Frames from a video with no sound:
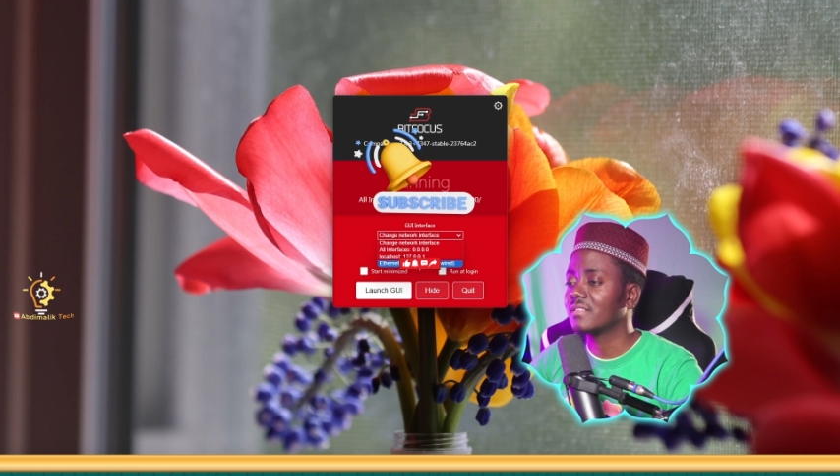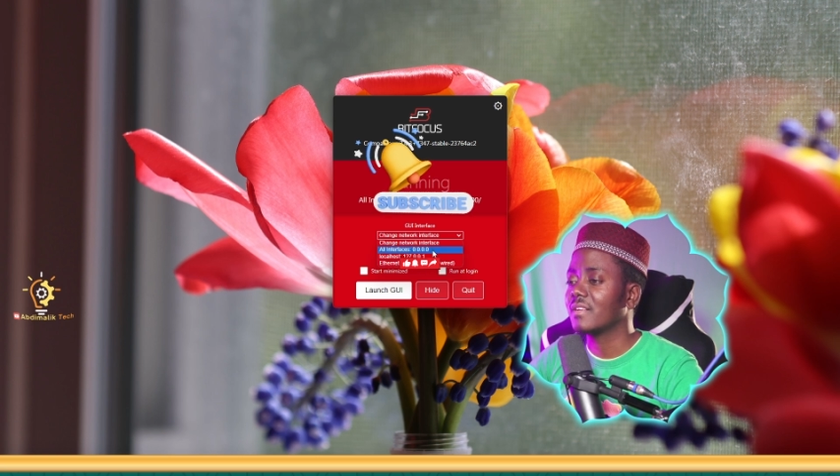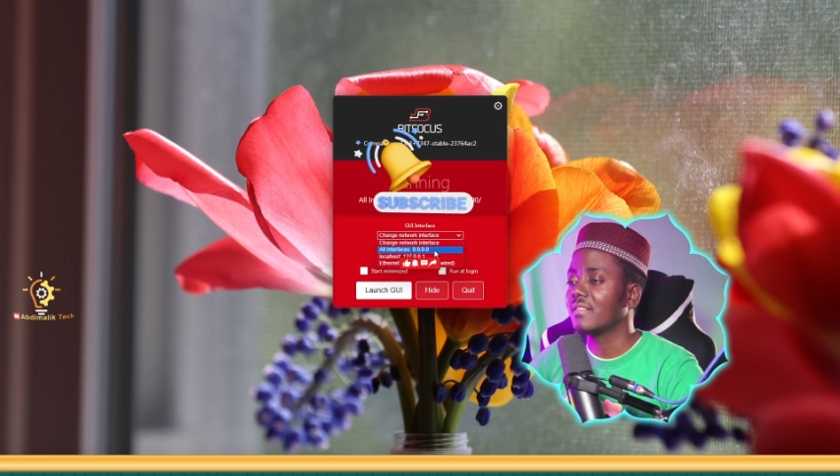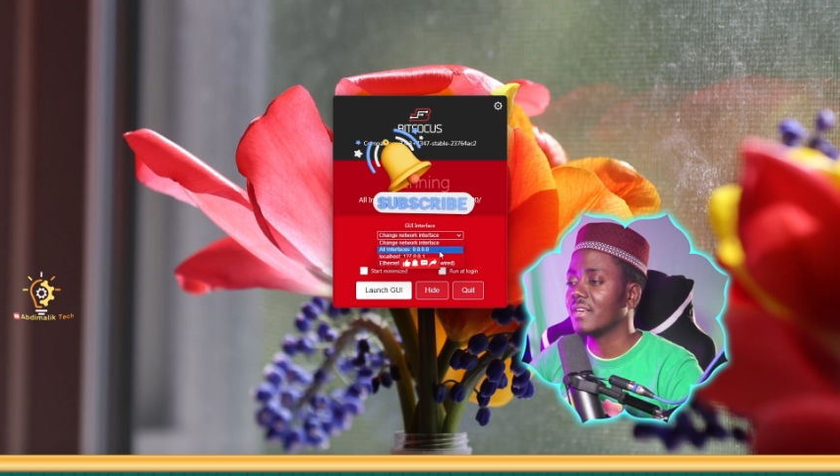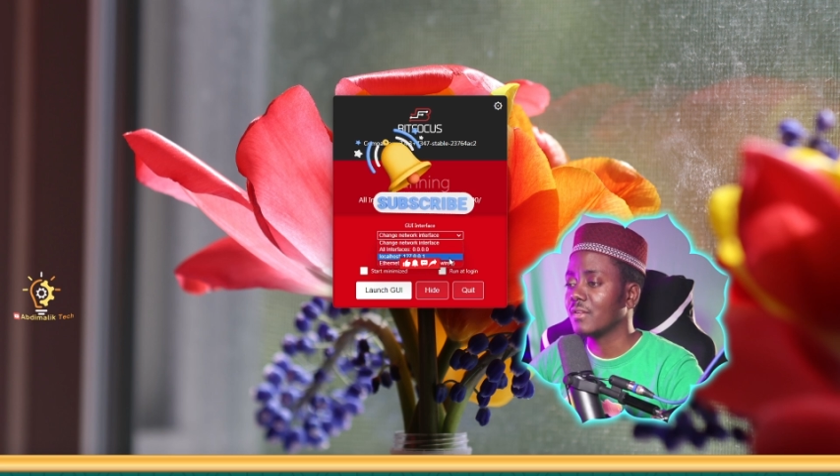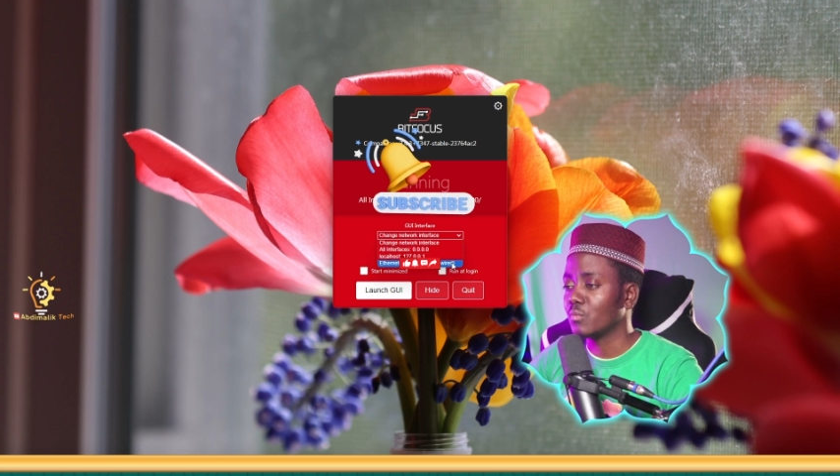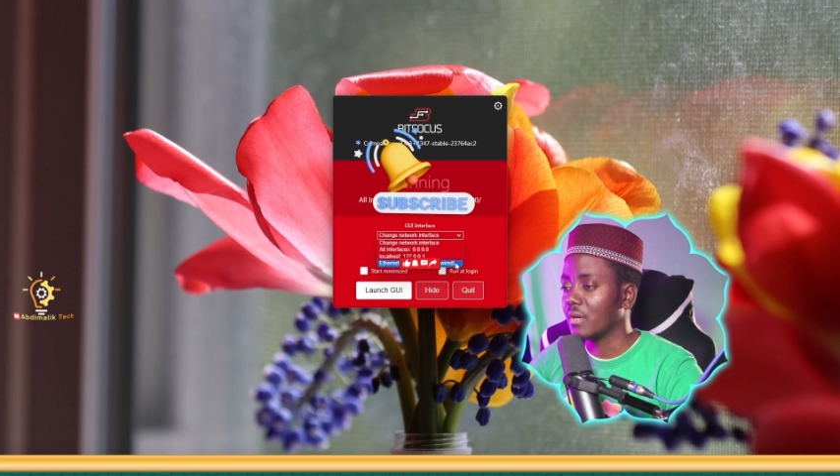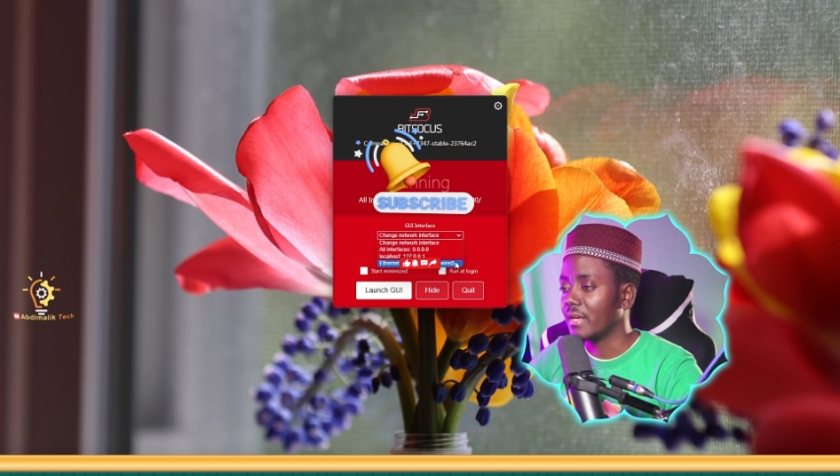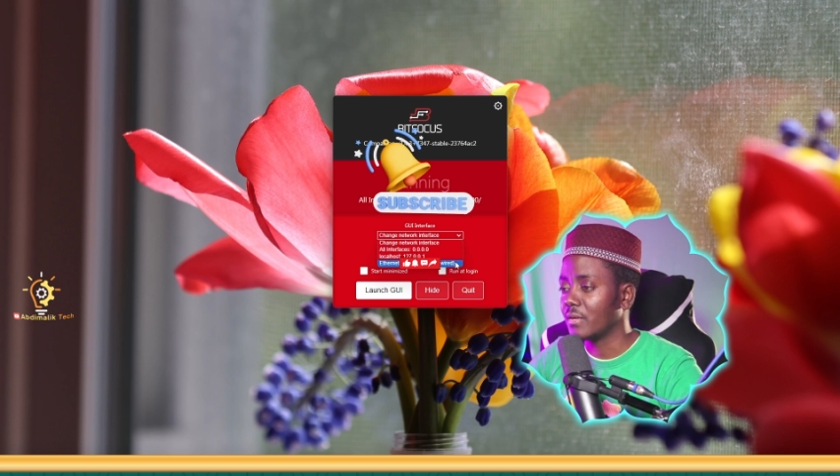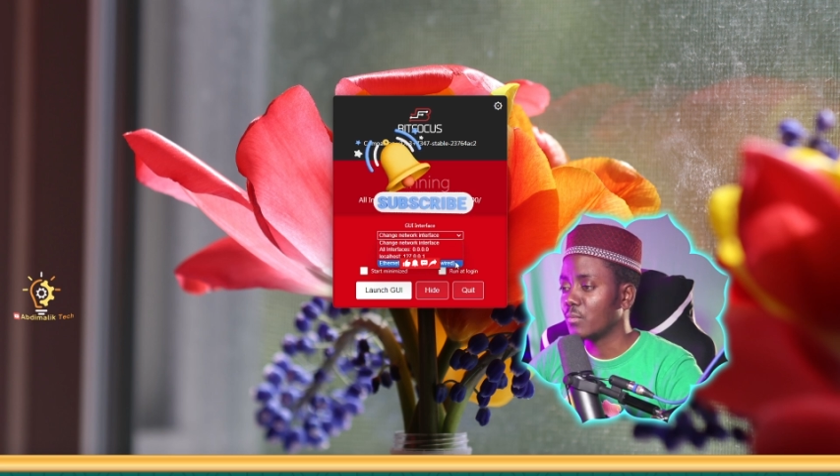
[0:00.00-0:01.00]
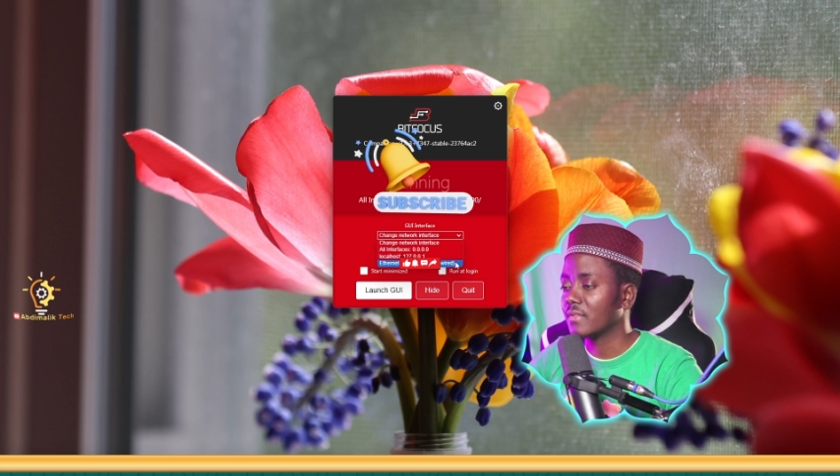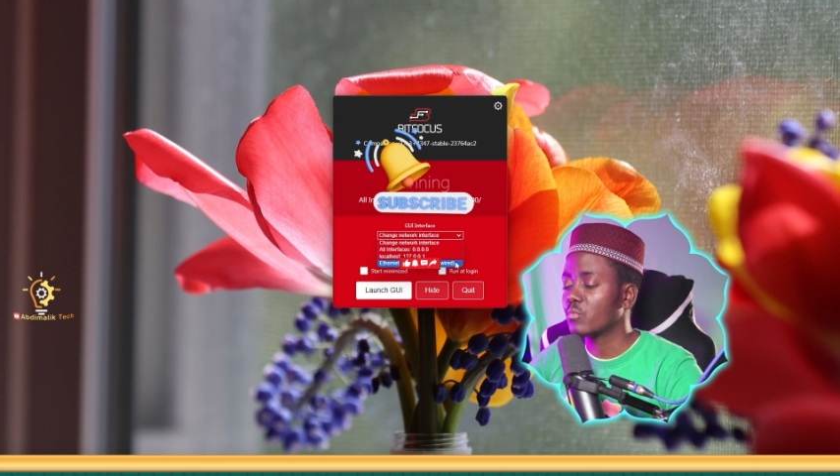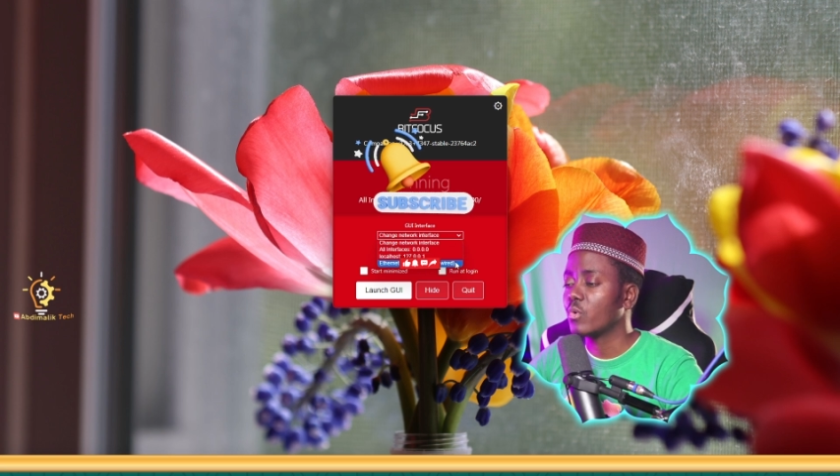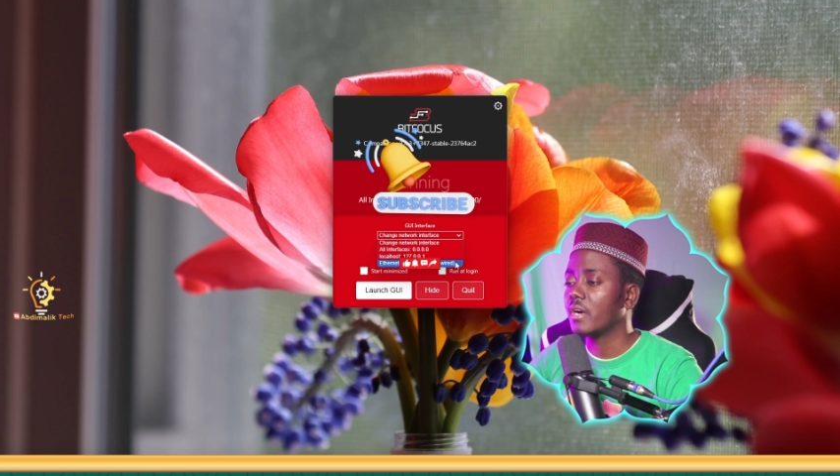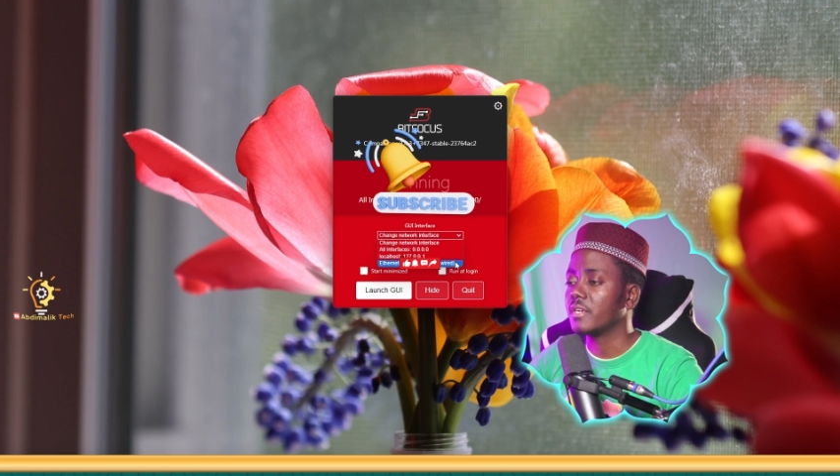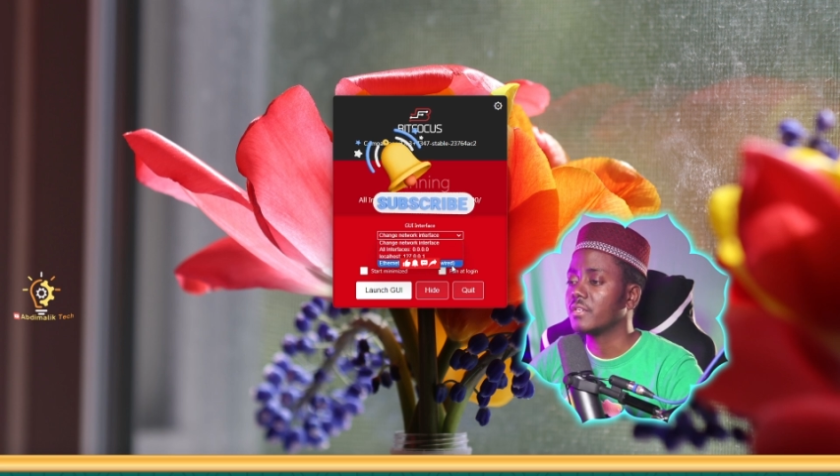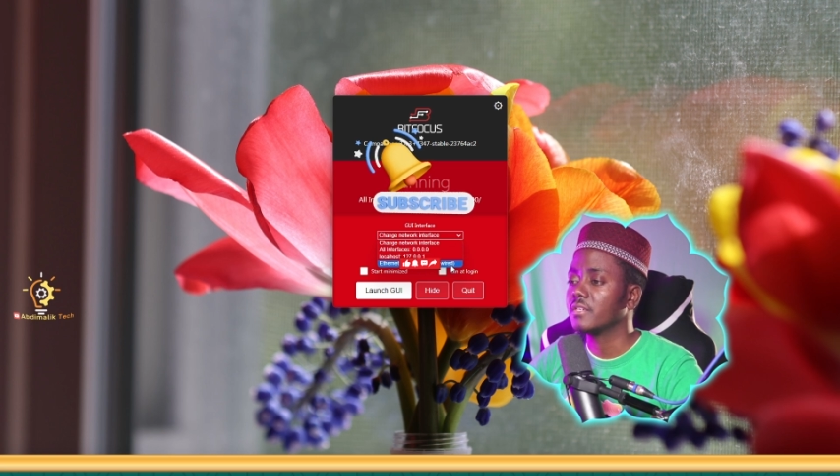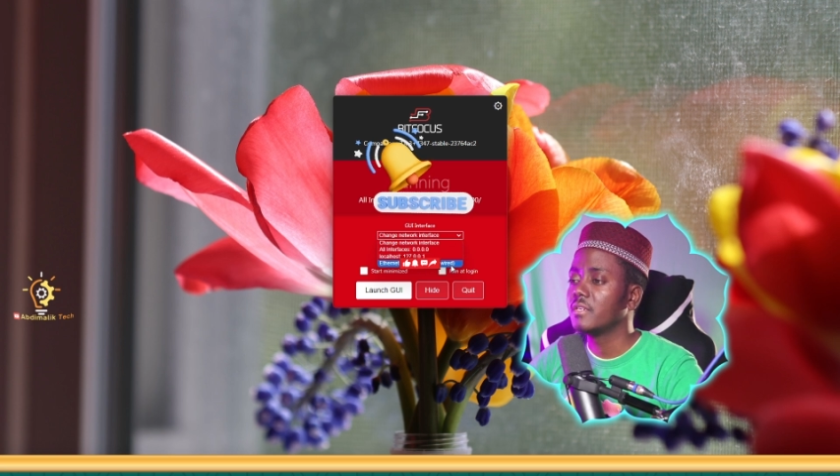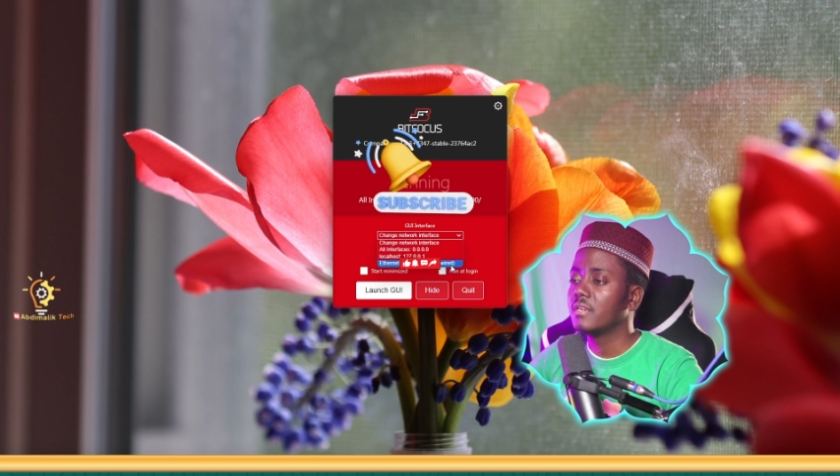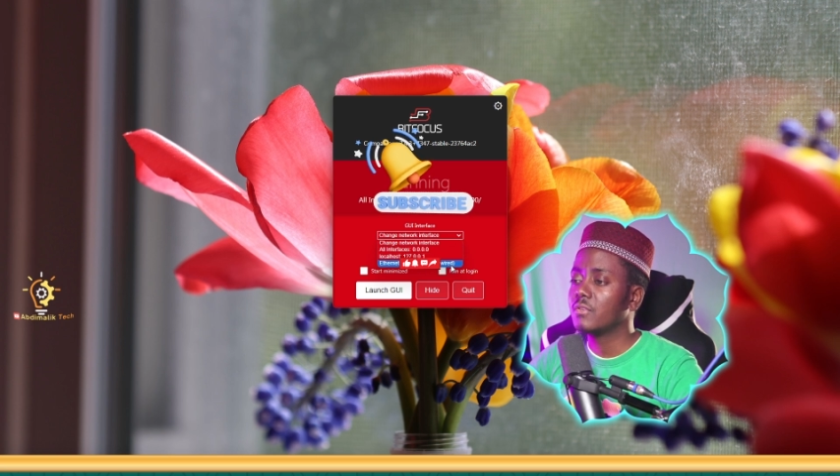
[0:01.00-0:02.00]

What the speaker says: and then it will end with wired.